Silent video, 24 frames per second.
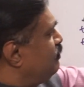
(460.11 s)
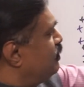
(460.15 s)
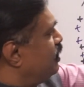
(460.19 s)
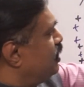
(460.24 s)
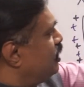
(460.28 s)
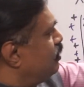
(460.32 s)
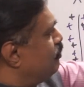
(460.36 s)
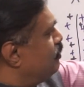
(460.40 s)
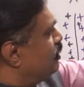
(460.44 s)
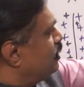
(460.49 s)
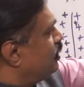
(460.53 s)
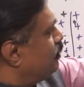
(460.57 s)

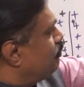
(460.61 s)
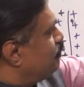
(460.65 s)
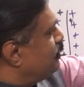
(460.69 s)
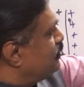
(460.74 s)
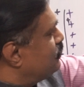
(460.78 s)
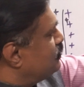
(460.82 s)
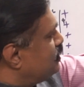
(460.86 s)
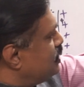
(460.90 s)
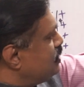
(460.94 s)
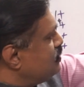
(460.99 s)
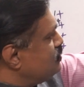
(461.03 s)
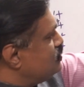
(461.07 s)
variable
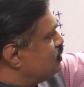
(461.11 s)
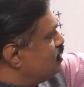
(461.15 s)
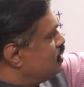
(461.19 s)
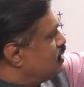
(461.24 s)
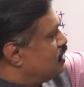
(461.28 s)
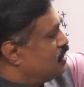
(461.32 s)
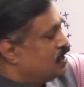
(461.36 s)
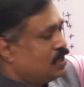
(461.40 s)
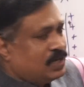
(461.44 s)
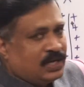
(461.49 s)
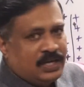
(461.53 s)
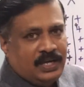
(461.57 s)
capacitance
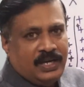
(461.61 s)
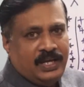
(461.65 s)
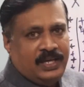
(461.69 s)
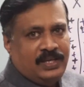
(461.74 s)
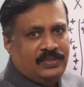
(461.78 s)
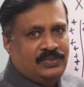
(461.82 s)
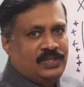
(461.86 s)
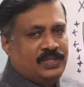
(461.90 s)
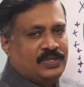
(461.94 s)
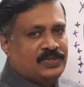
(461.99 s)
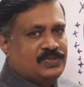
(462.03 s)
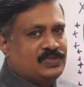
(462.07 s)

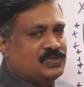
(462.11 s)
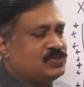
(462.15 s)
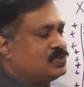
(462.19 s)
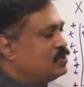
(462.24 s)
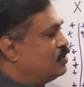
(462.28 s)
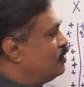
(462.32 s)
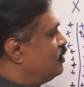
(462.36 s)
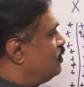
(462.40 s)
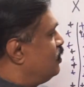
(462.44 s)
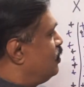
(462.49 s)
like this.